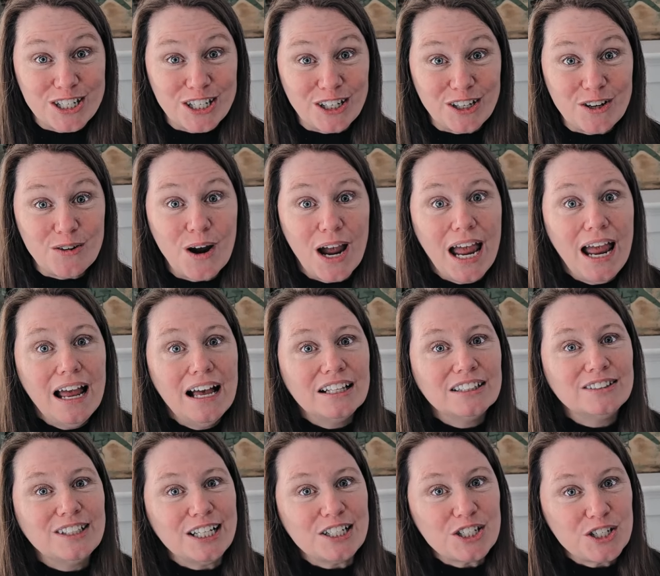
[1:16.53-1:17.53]
ado,
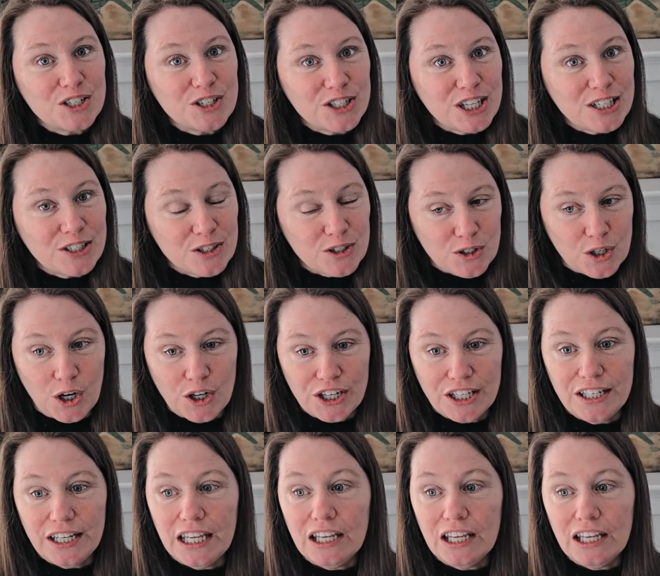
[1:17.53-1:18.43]
let's just get started.